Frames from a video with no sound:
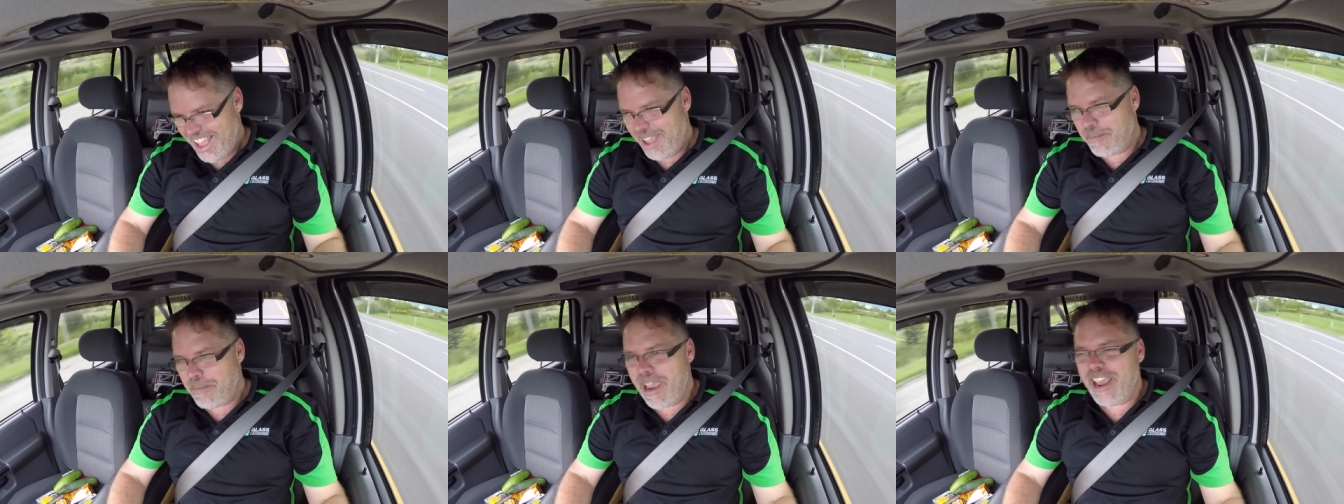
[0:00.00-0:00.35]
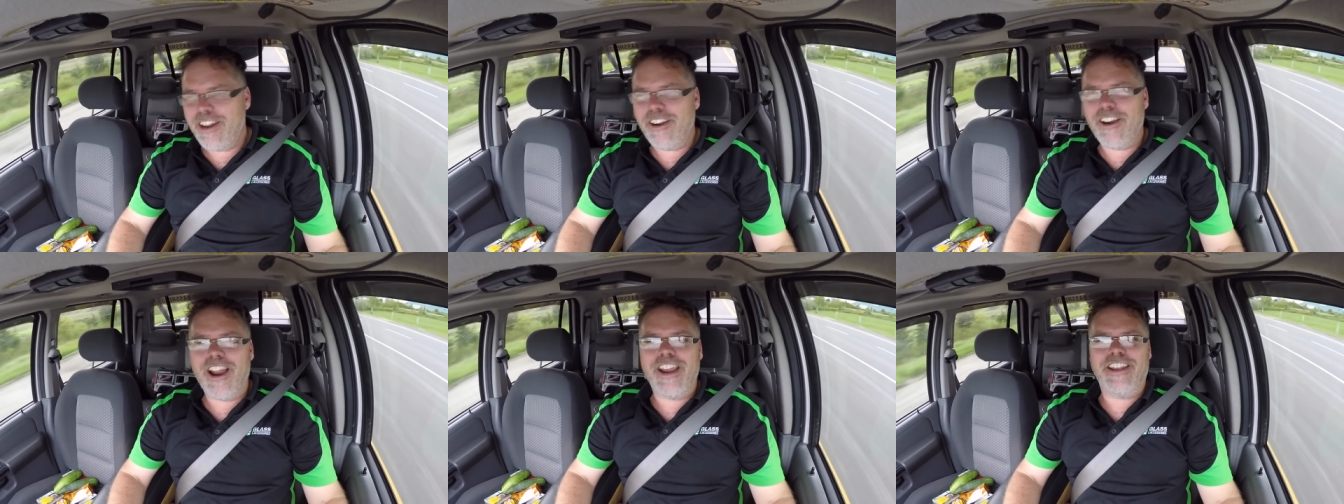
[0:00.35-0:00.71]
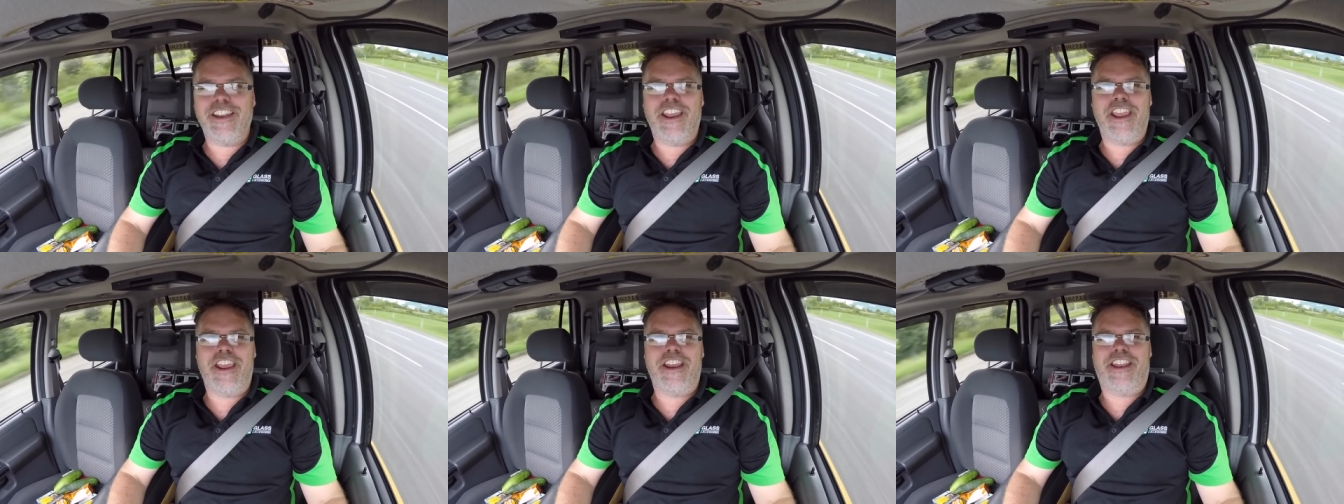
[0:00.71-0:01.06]
I made her, I
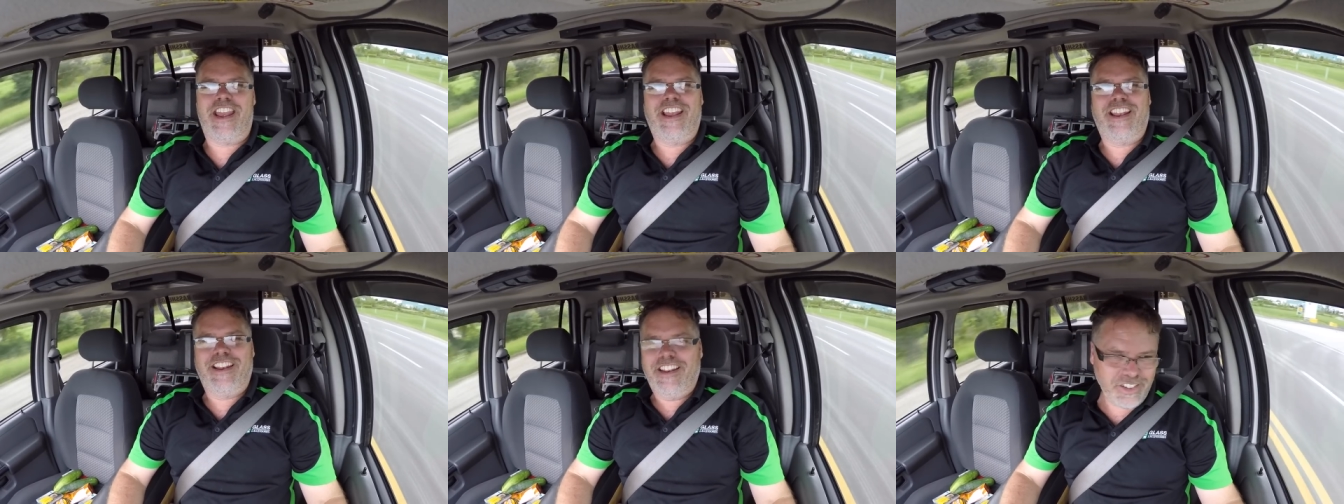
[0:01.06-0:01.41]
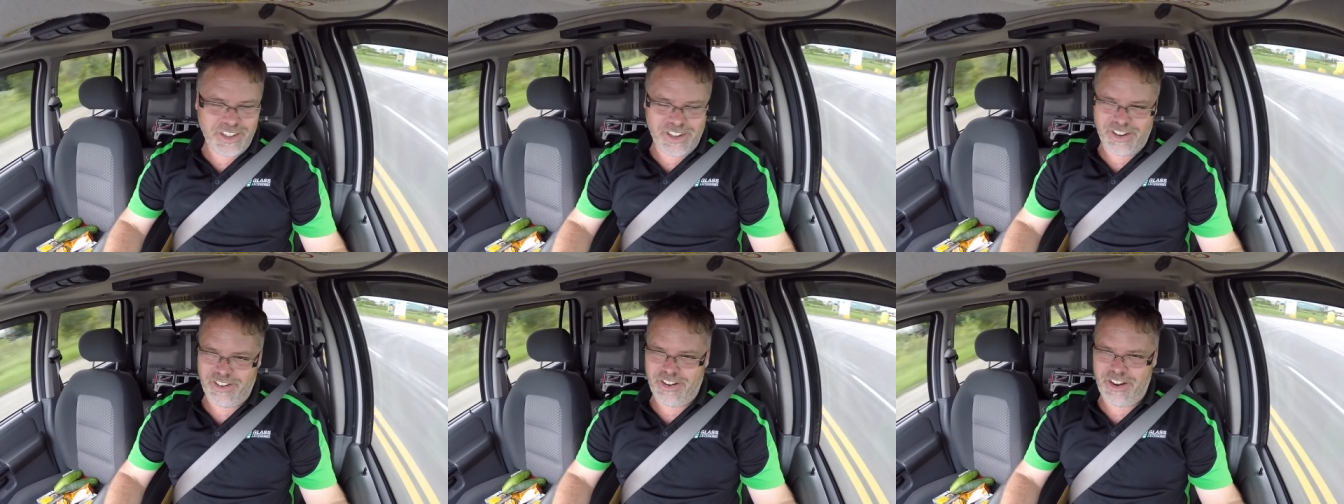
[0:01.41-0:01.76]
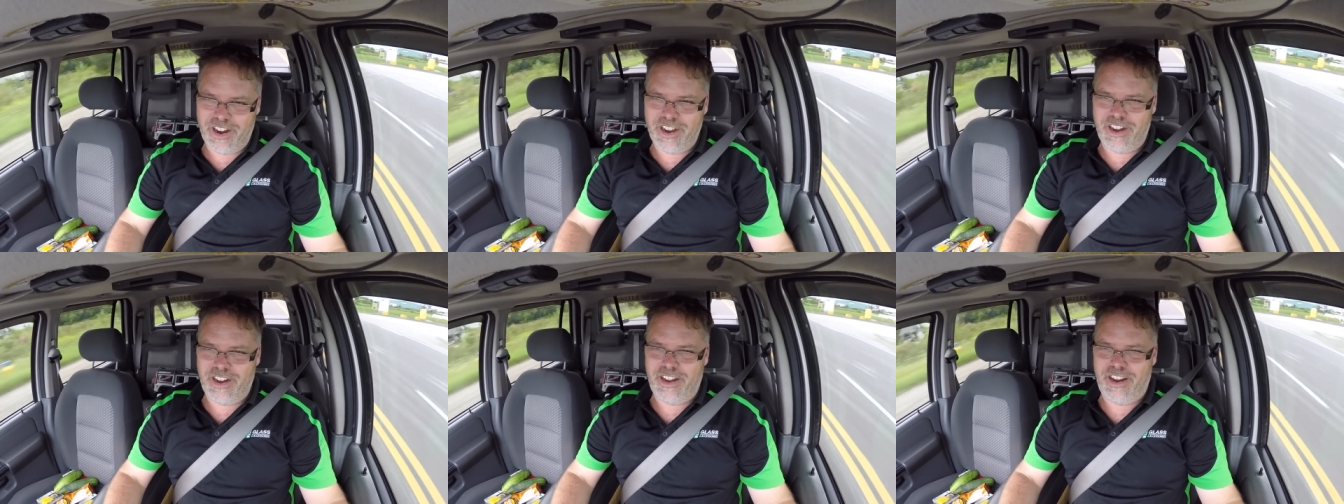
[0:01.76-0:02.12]
did. You're
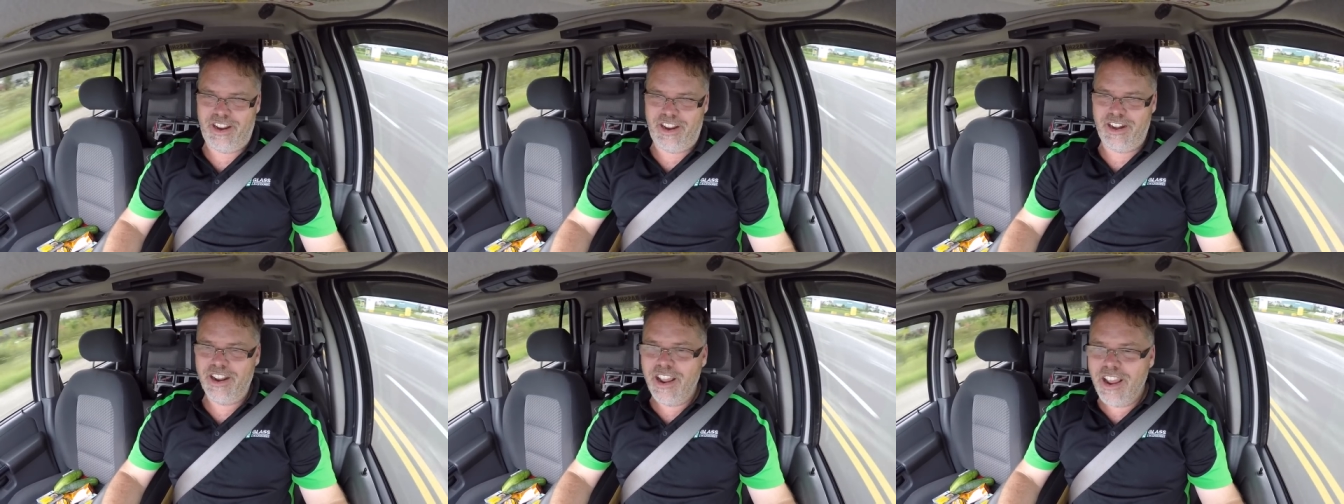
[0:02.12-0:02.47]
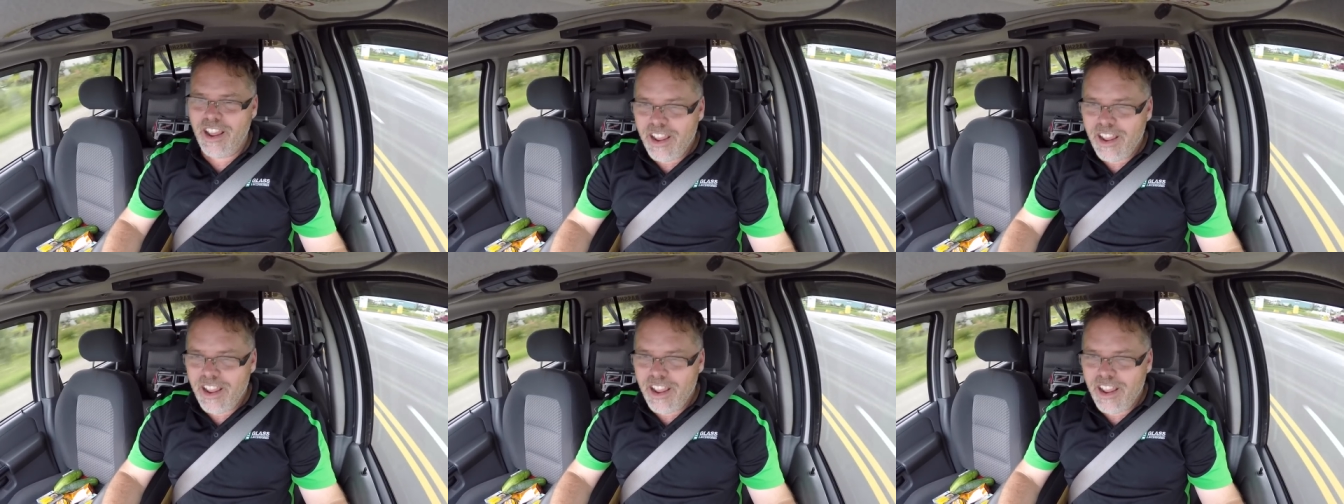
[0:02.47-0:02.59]
right, I did.